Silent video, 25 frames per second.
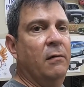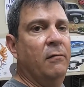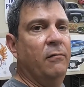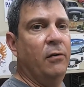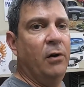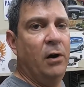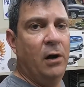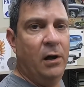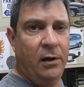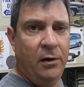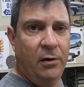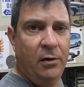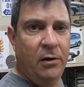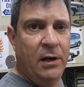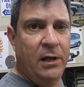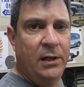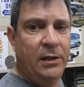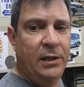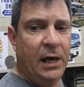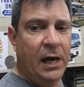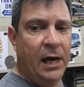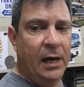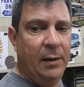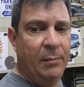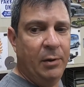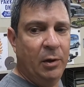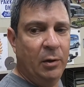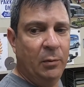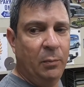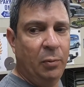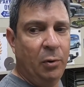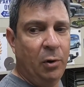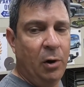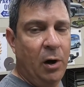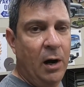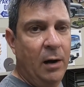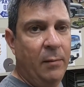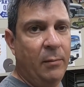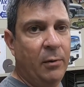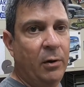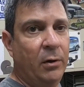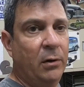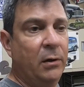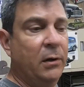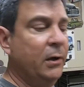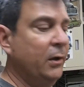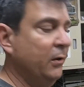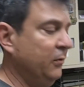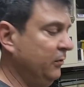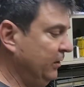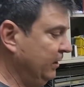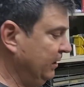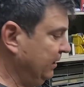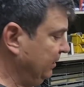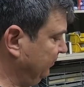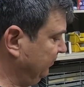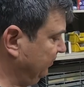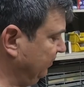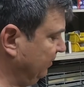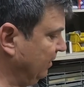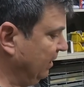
for underneath high build primer because it gets